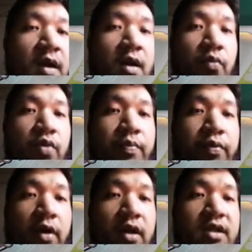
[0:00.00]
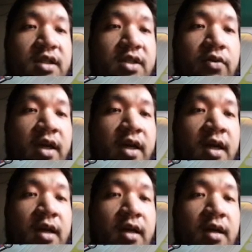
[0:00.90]
we probably just go a
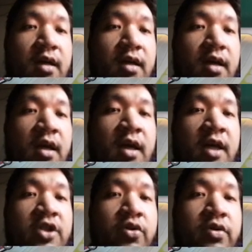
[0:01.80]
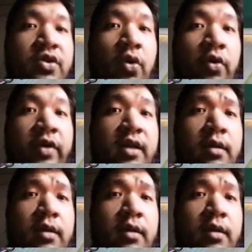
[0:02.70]
Ganjo Sorin.